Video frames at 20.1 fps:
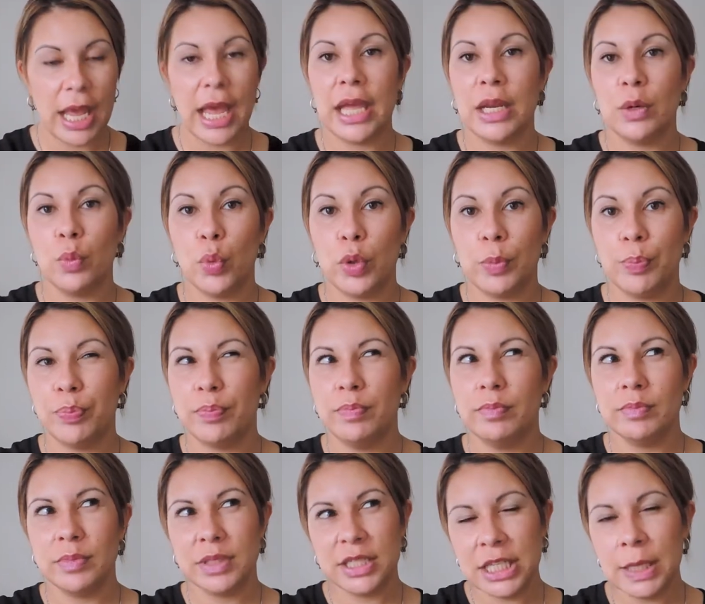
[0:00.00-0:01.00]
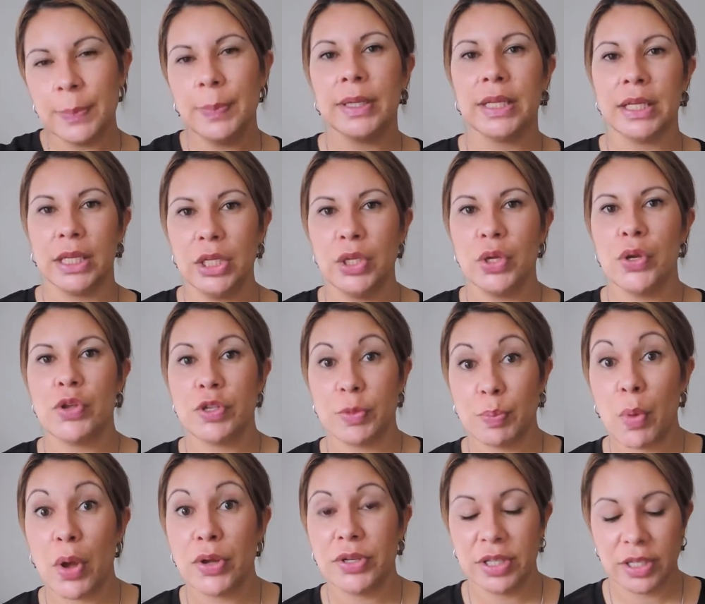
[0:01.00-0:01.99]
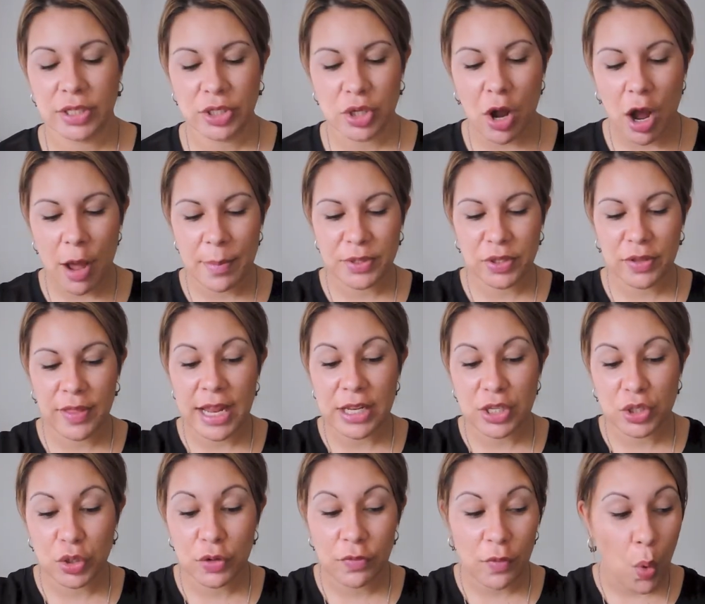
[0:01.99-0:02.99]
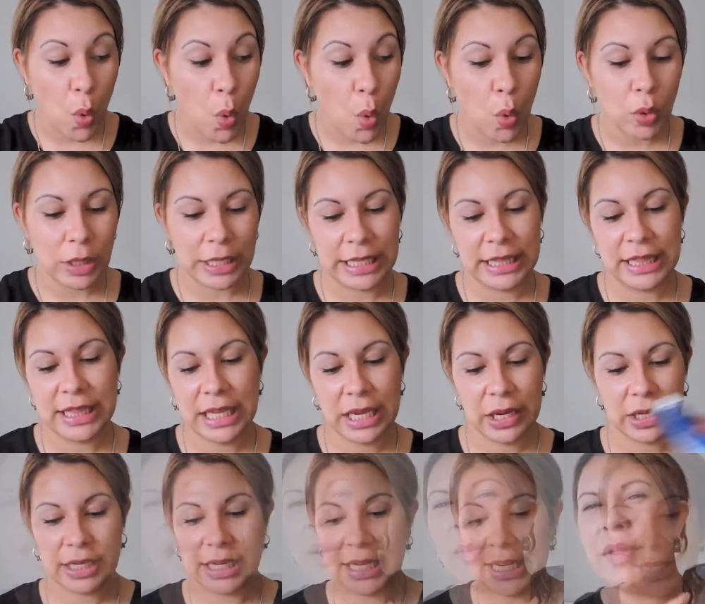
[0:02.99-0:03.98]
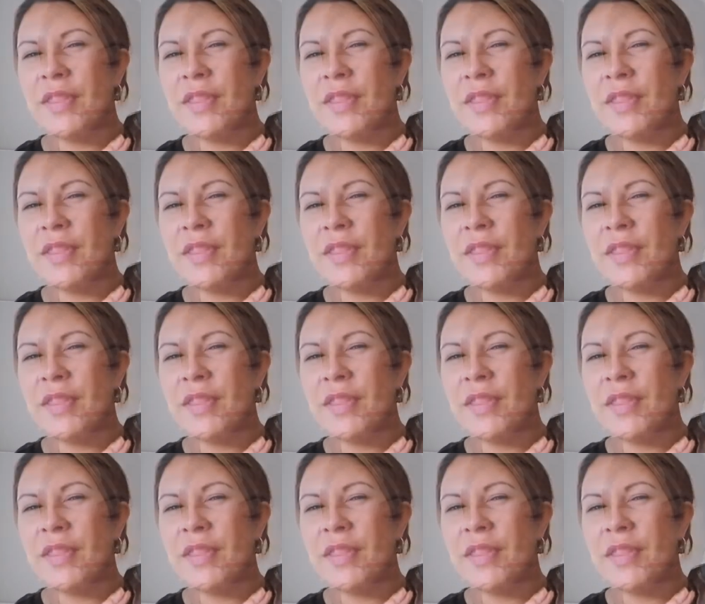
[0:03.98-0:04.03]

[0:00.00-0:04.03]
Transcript: and would typically use most of the time. So that's sort of all in there.